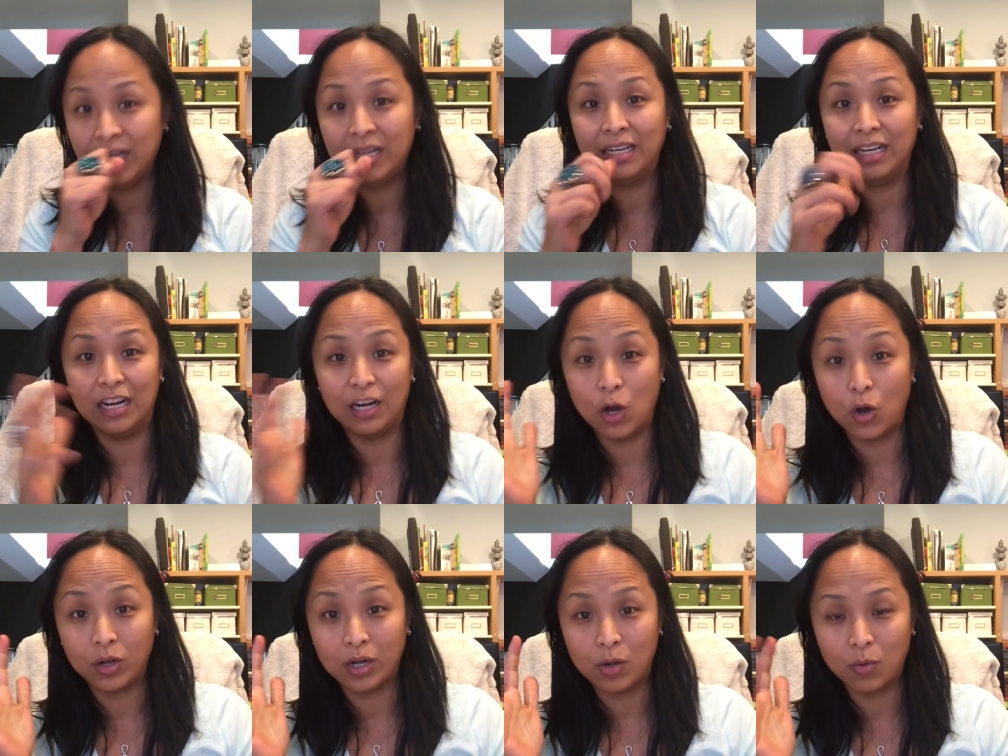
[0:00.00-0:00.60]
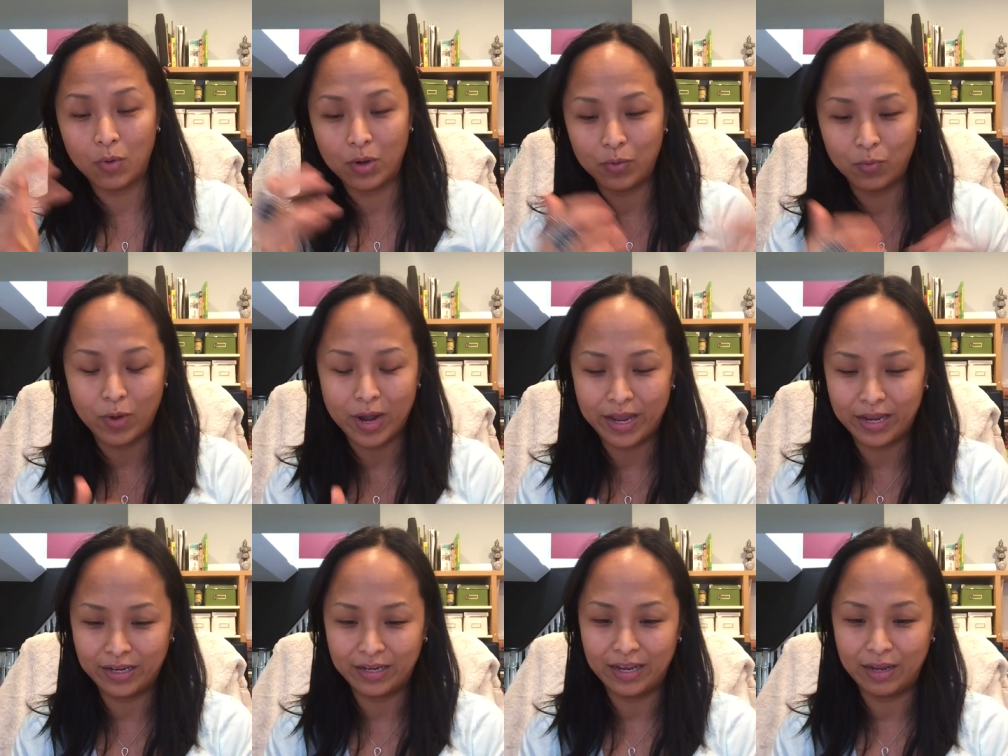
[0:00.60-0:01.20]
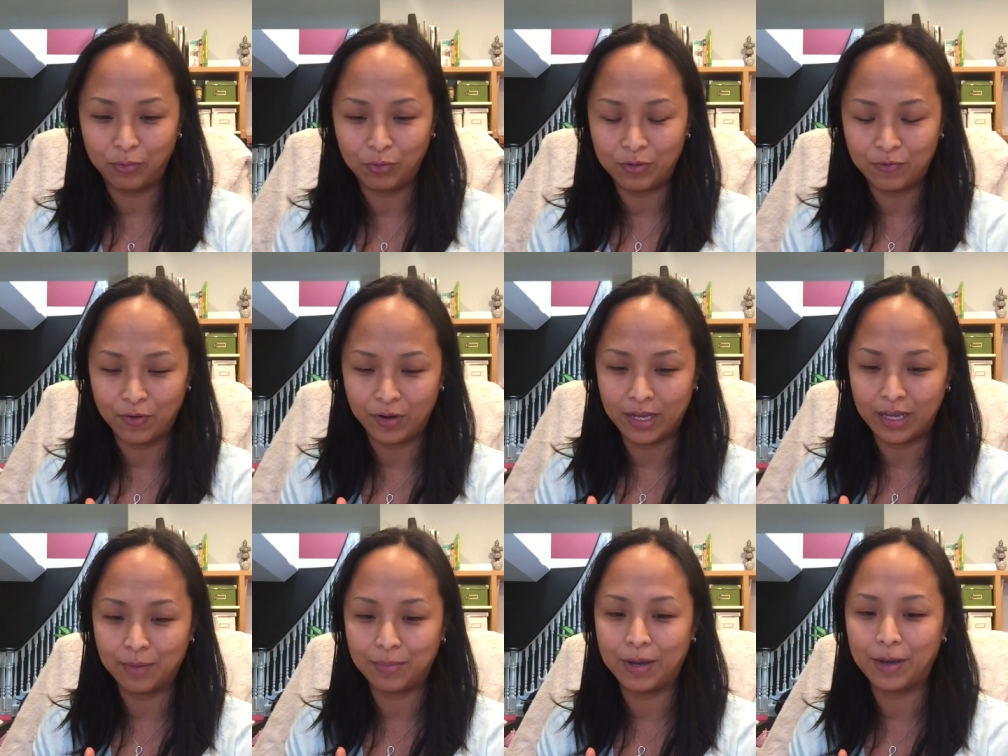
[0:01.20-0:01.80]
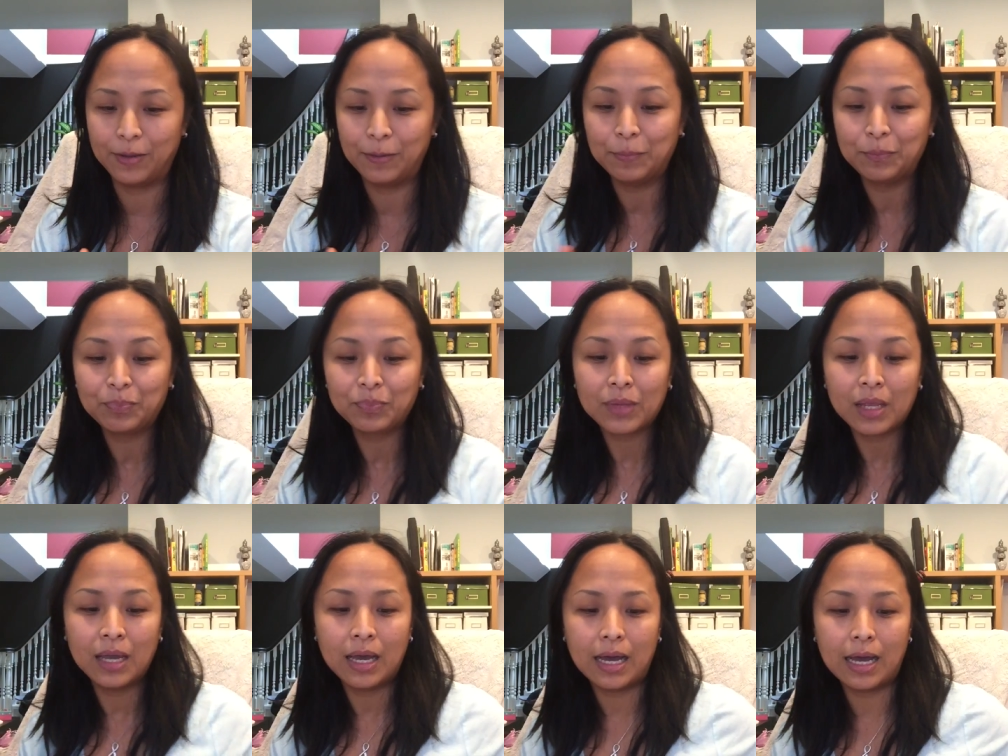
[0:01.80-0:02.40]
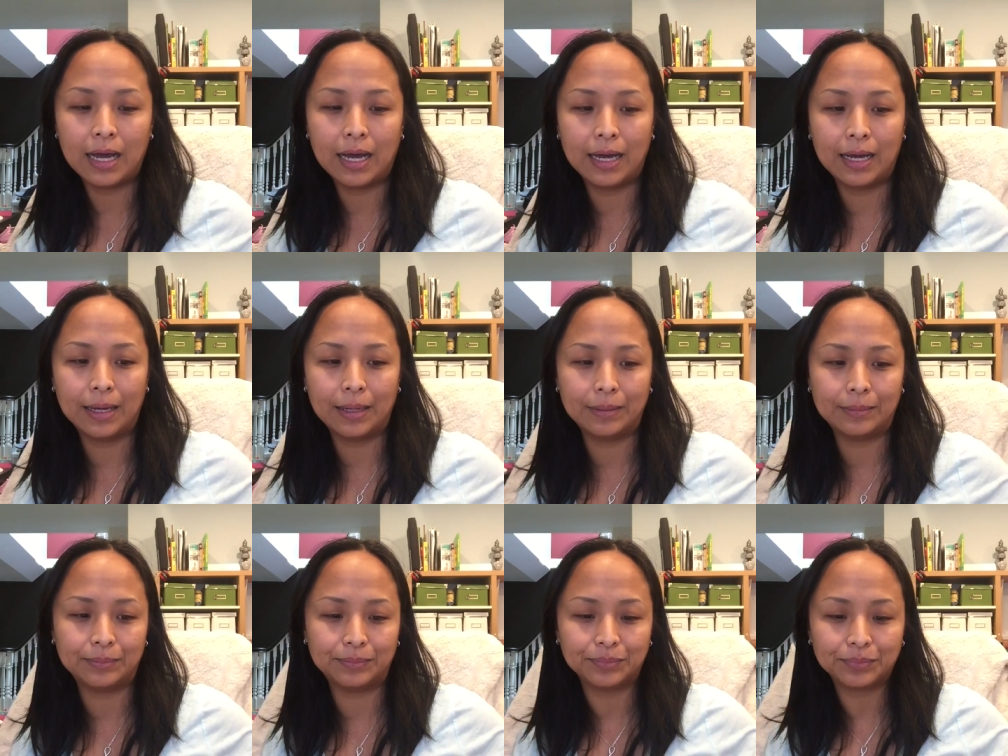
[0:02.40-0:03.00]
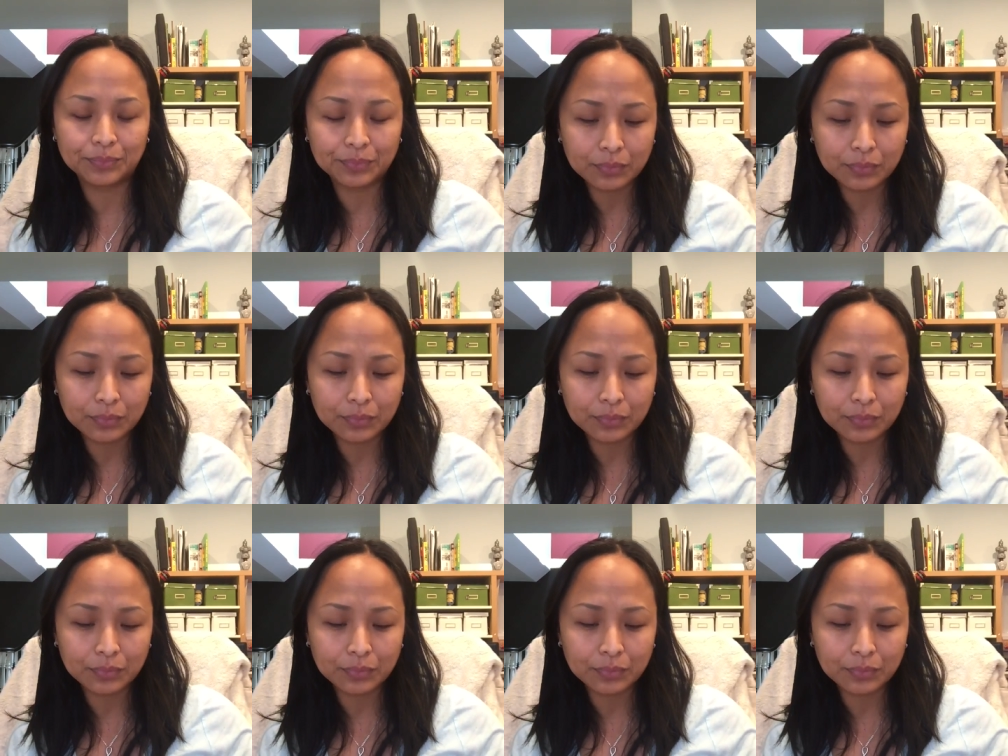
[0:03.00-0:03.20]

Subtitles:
The longer we wait, then we forget about it.